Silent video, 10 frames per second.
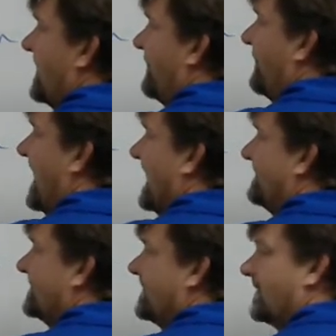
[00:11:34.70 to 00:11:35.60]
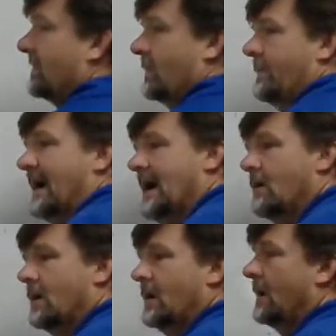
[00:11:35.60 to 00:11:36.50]
5 to the 3rd
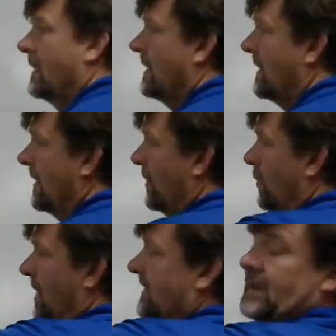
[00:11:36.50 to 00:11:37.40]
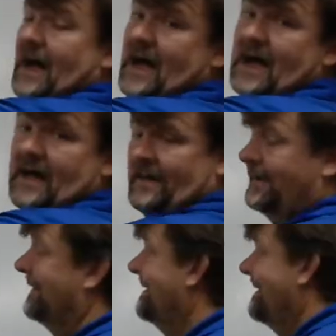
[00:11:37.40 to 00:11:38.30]
power. Voila!
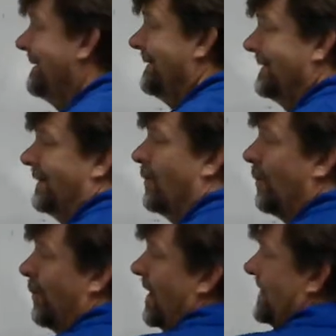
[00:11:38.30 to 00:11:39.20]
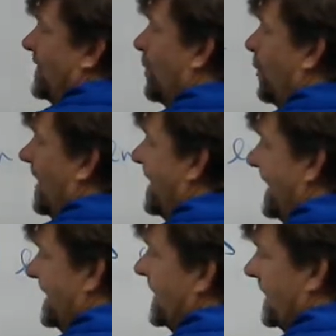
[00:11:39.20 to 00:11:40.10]

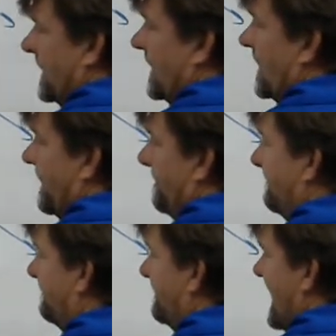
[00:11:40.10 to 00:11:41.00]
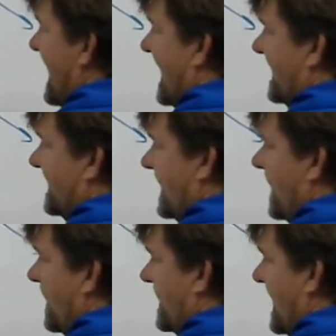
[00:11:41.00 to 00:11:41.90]
One-to-one. Out of
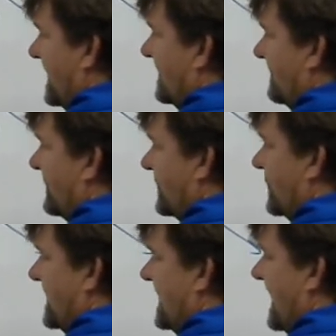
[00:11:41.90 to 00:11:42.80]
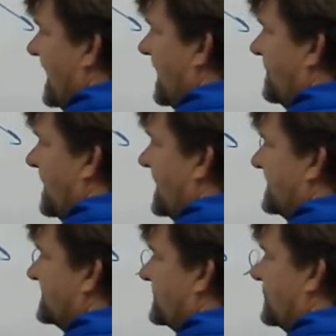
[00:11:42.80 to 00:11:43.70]
there, negative 3n
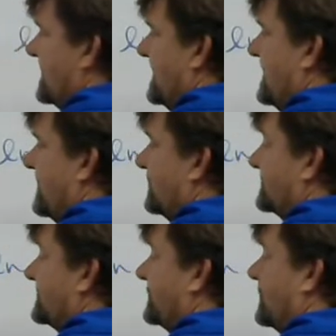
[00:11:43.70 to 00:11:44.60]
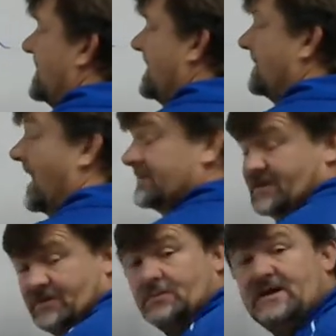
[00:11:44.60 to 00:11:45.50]
minus 3 equals 3. Lots of
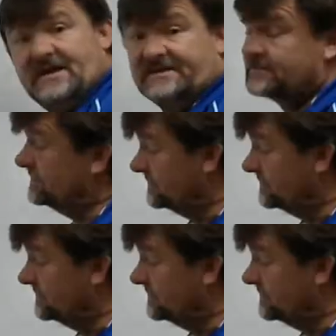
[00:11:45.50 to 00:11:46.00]
3's.